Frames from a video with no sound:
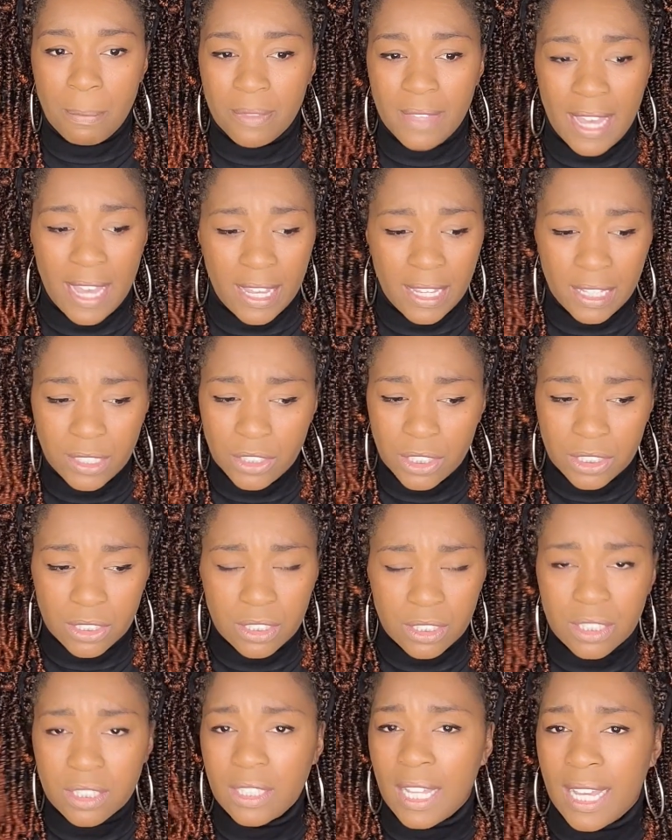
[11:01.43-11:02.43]
of that, it just
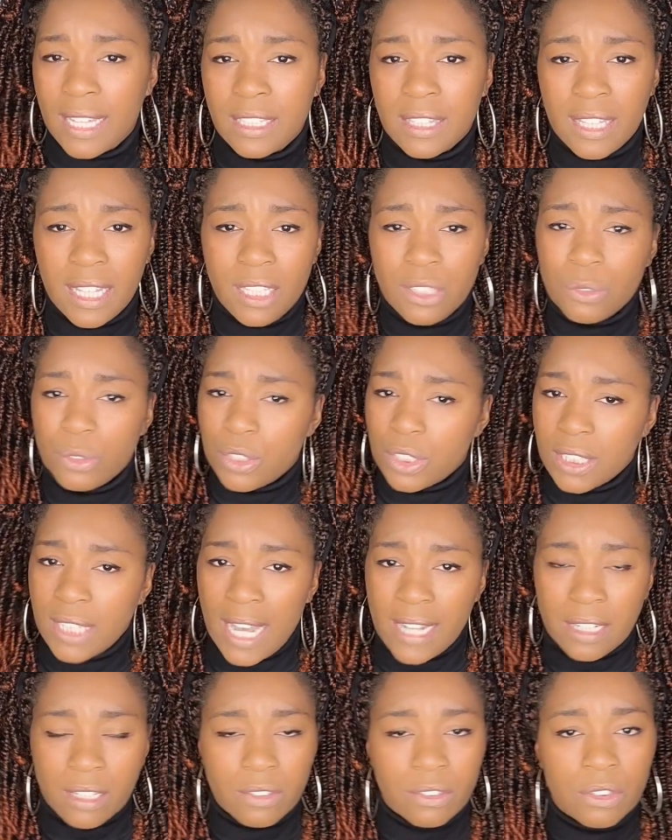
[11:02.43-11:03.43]
looked like things were just
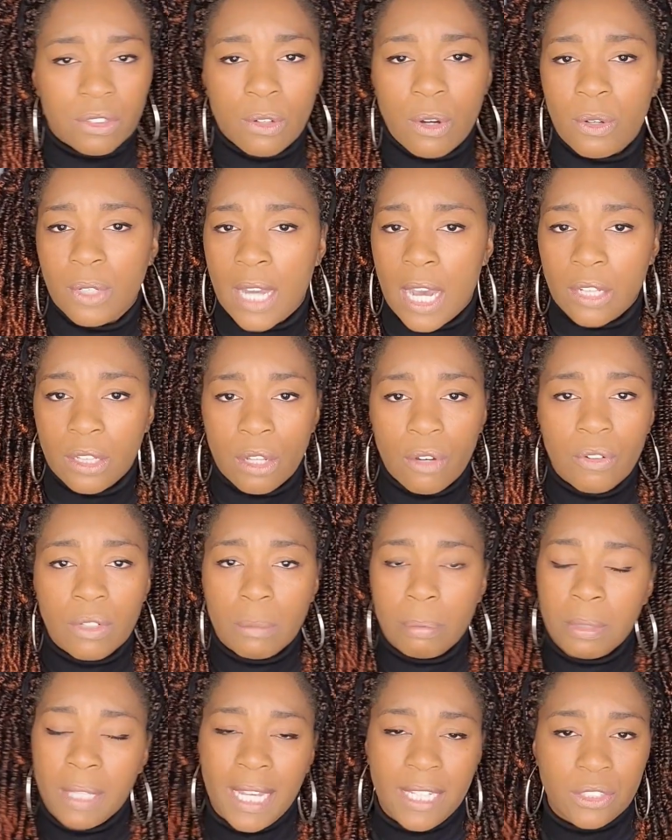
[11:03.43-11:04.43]
kind of thrown all over the
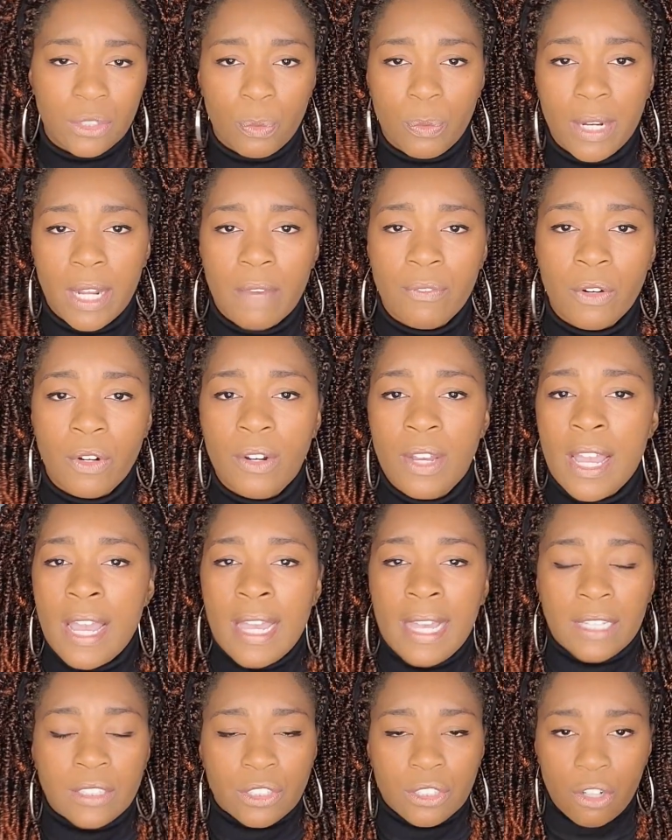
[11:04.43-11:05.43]
place or whatever.
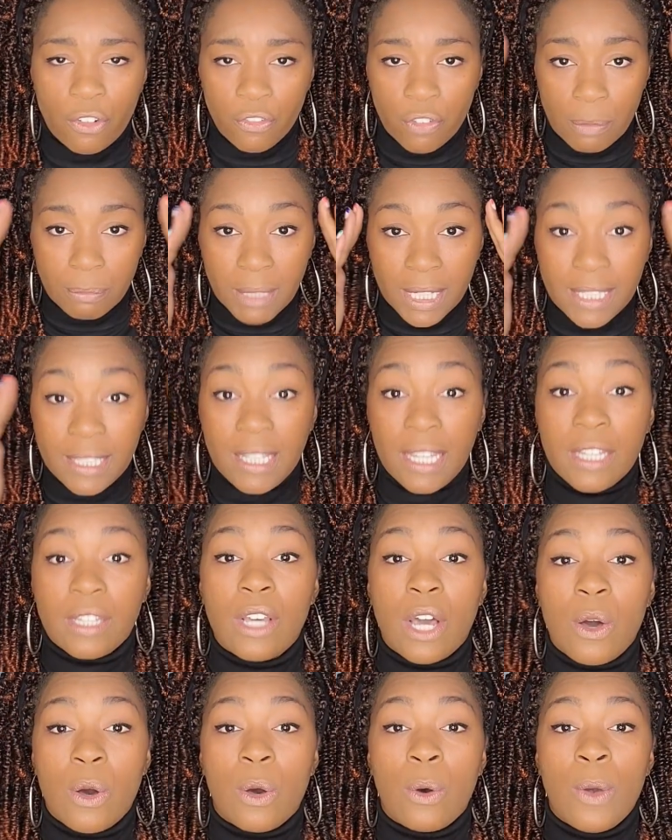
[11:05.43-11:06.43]
And so from the
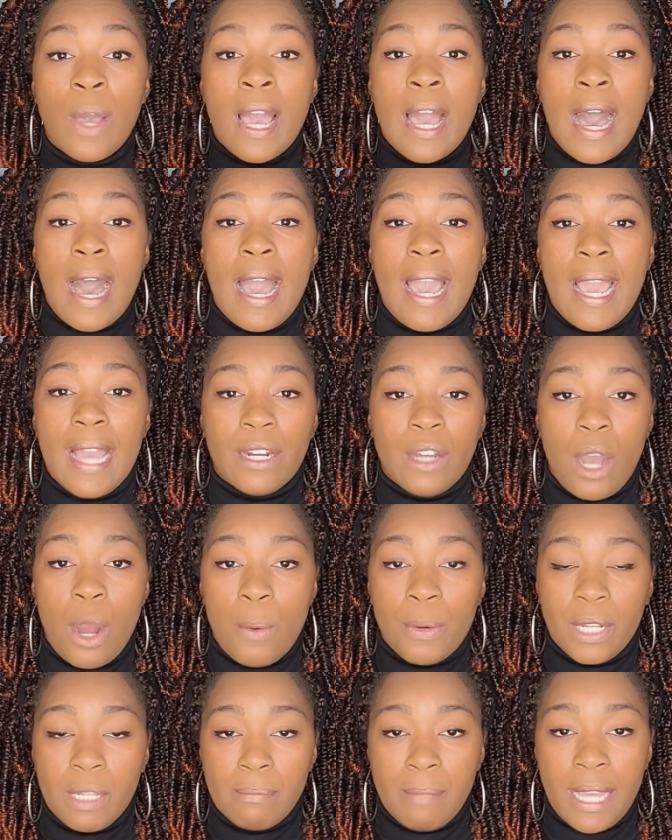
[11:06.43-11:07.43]
get-go, I had
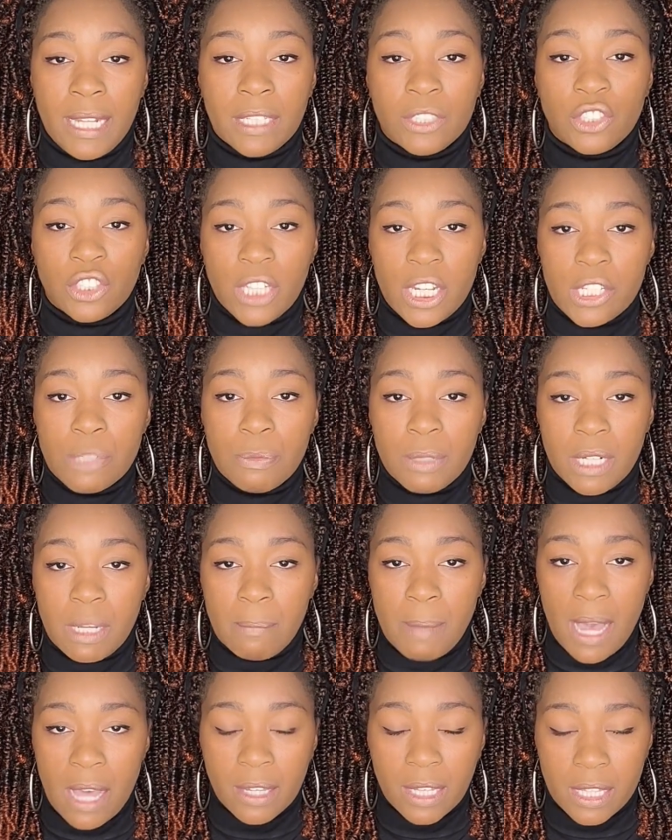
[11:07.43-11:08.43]
already made a judgment
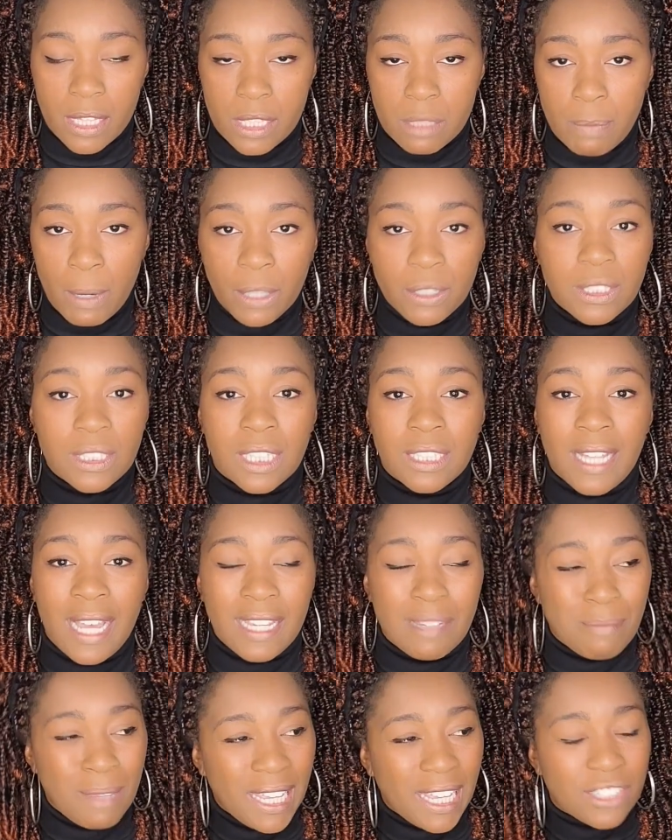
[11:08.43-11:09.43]
about this person.
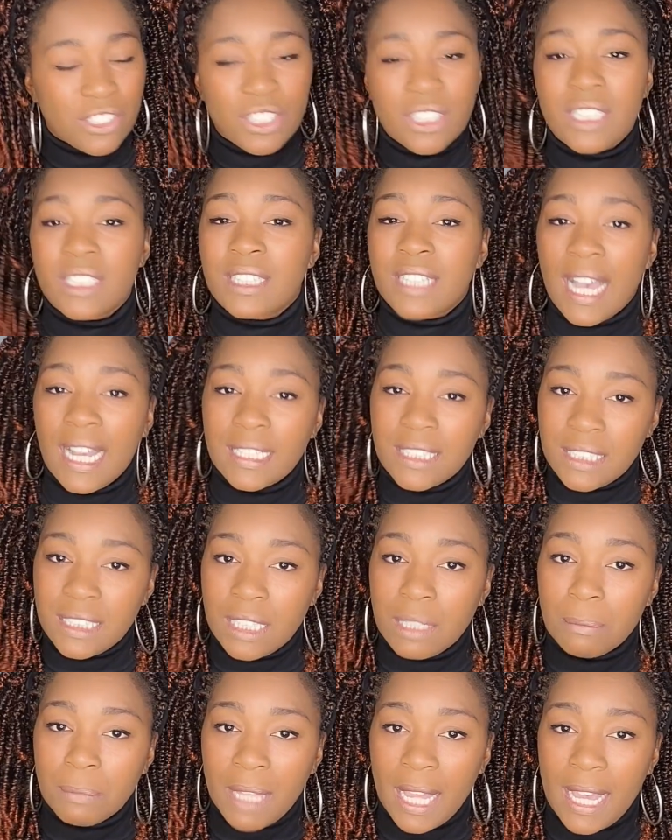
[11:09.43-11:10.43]
Like, man, she does not
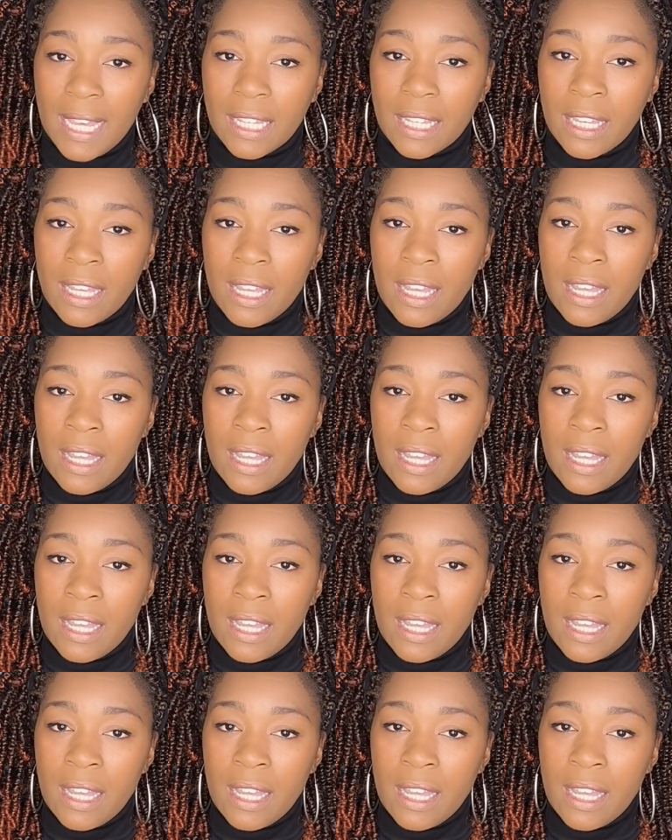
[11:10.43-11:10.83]
seem like